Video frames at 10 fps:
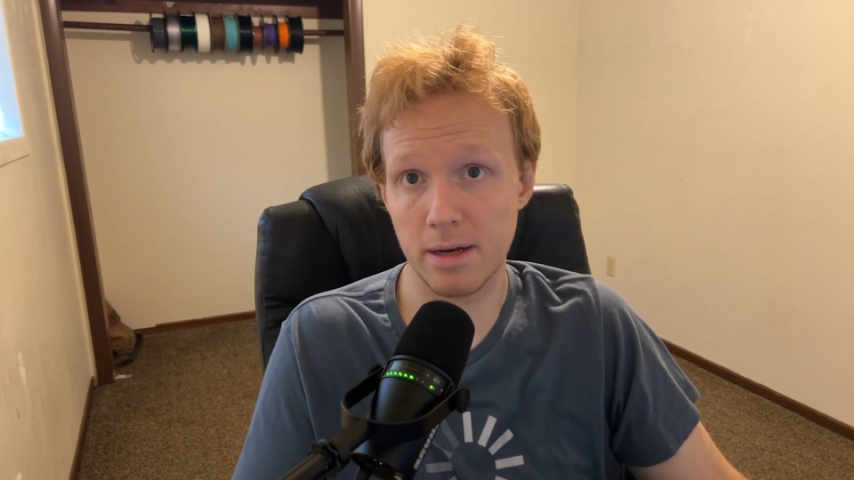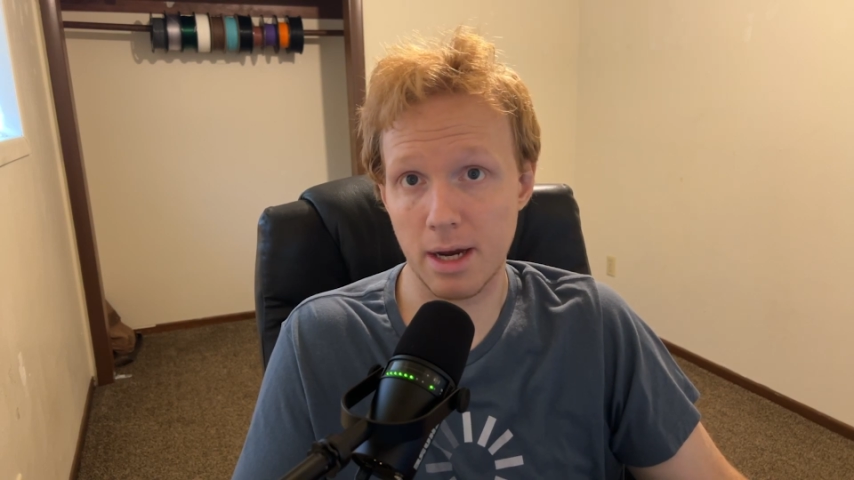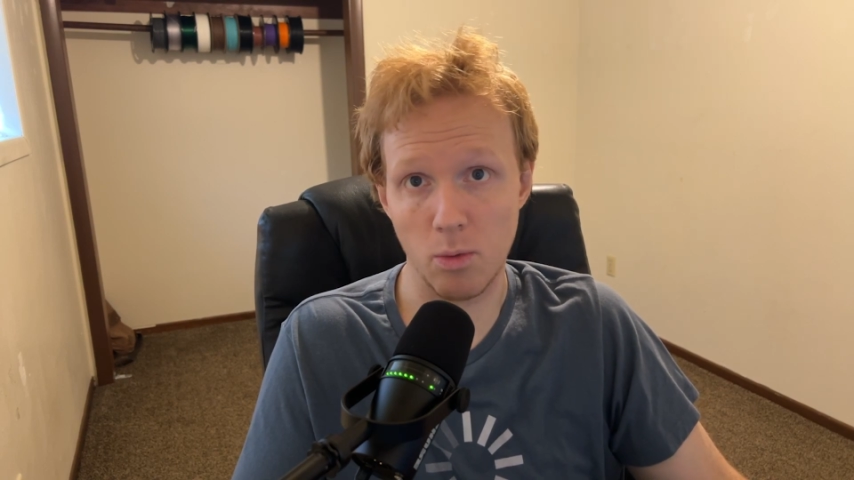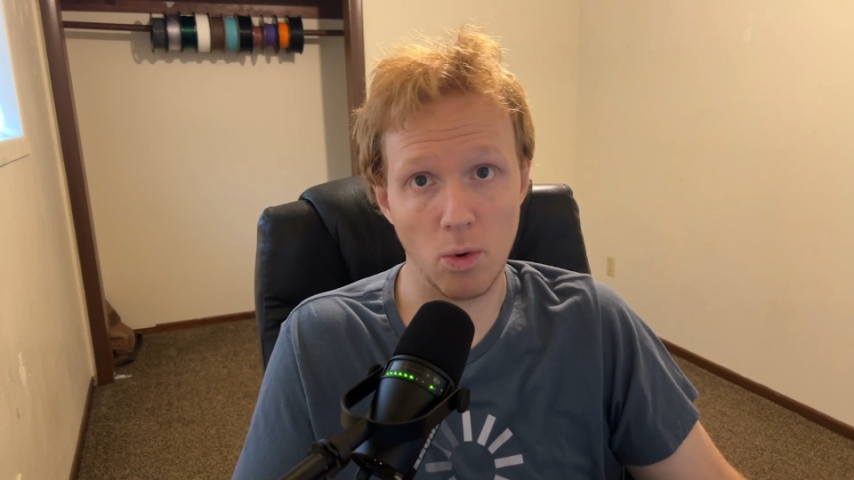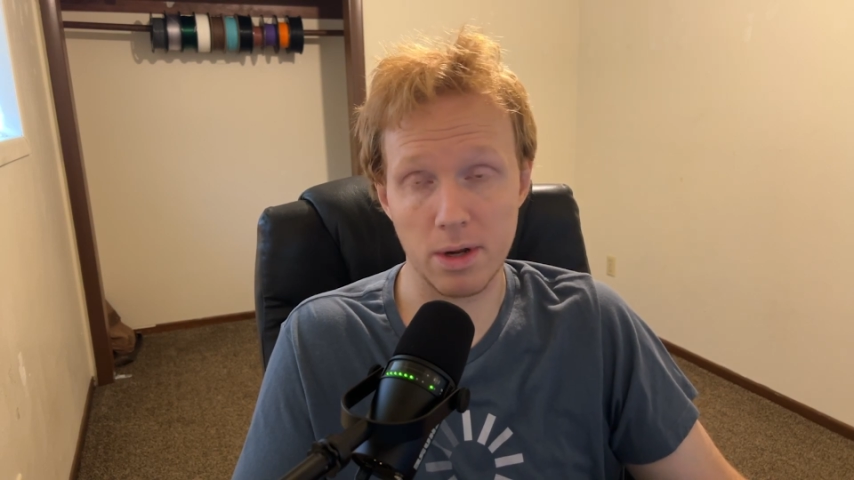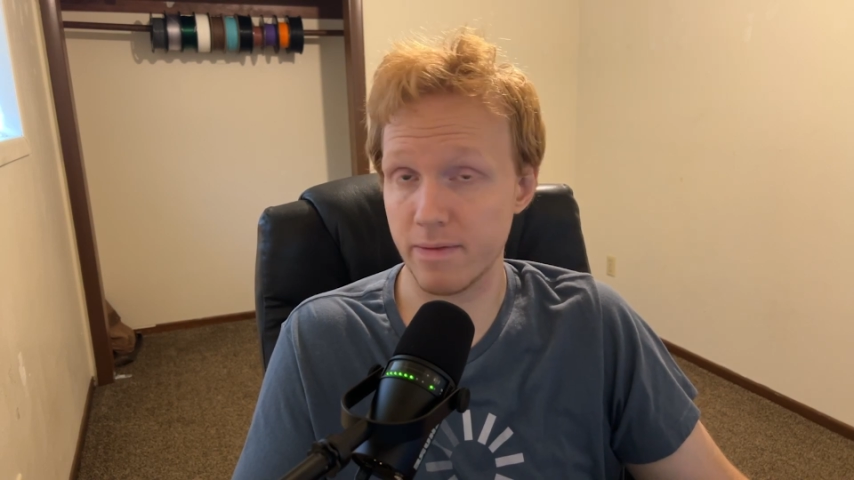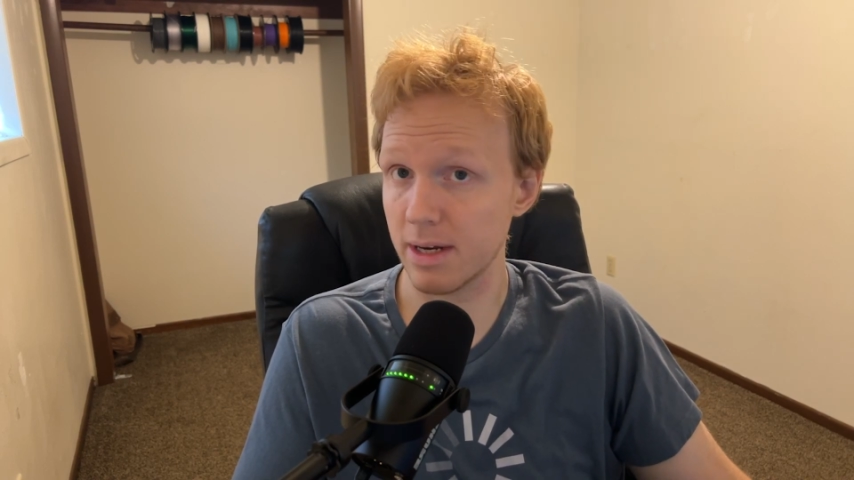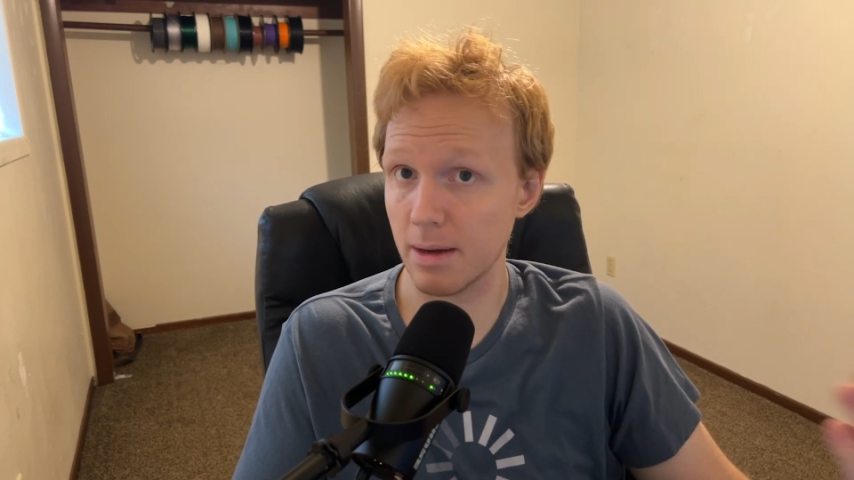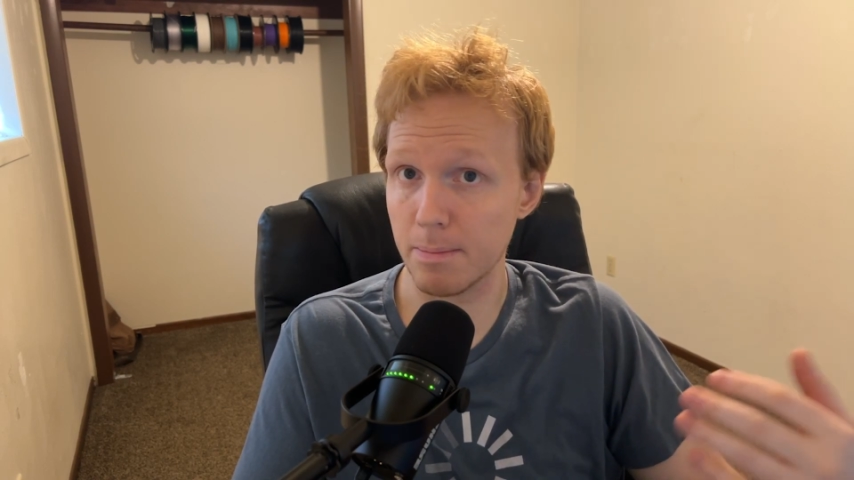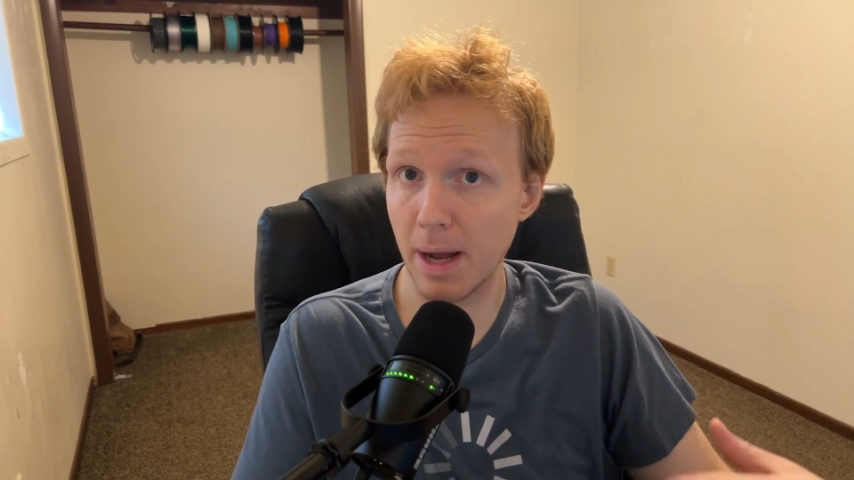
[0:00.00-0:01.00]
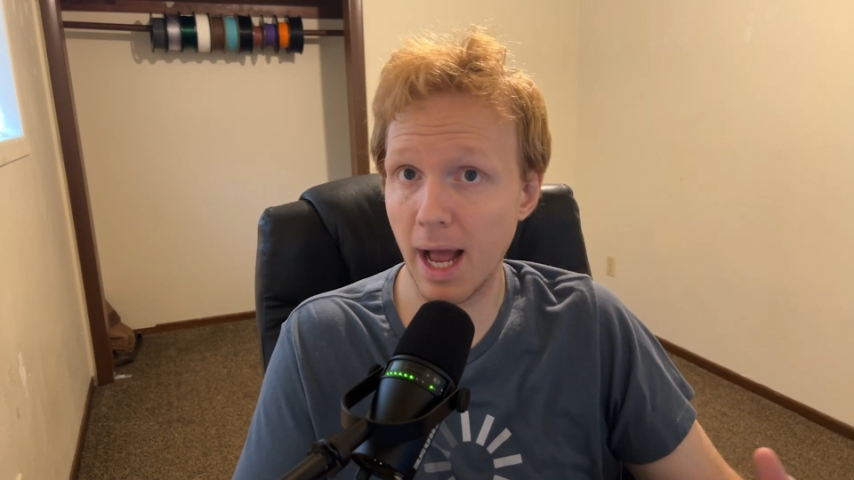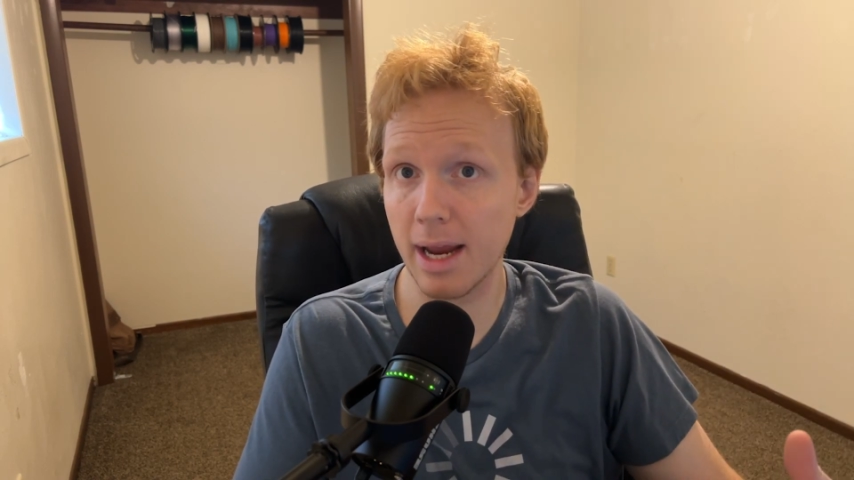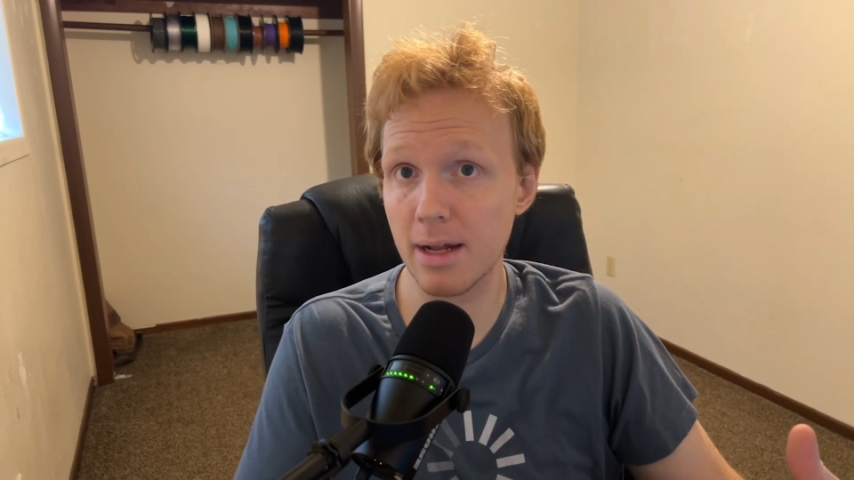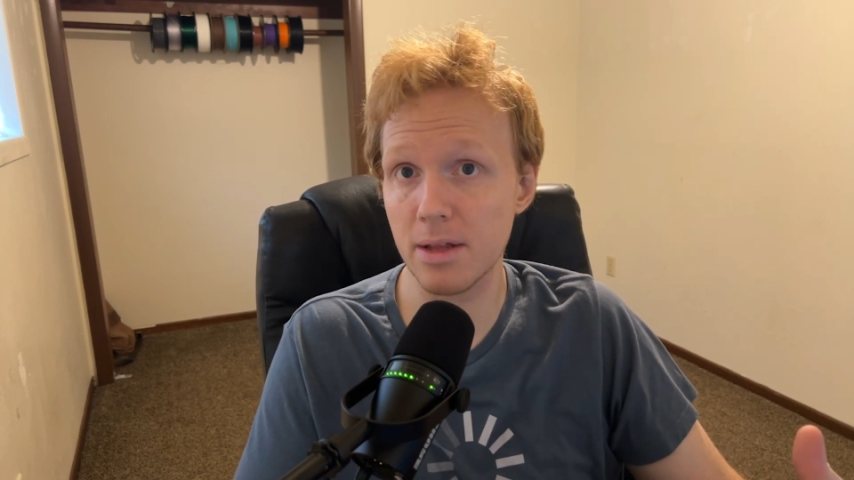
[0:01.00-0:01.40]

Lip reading: It won't even compile.